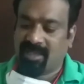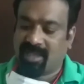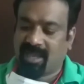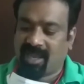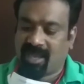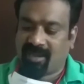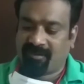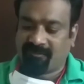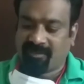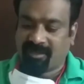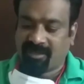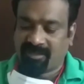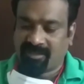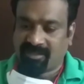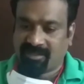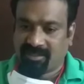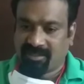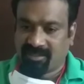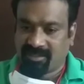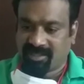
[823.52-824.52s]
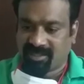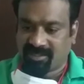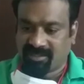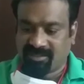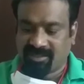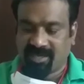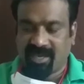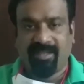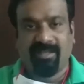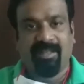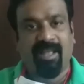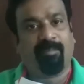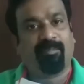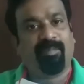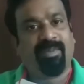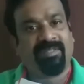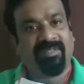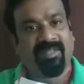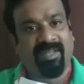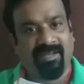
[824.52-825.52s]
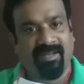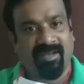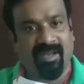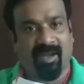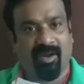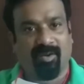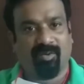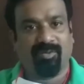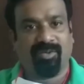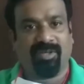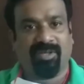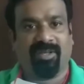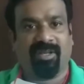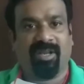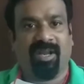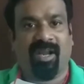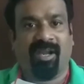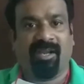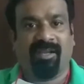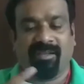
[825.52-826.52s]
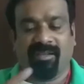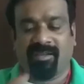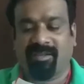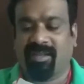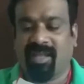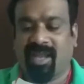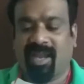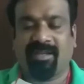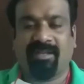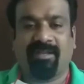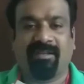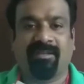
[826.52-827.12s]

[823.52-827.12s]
After, just take the upper side out, and that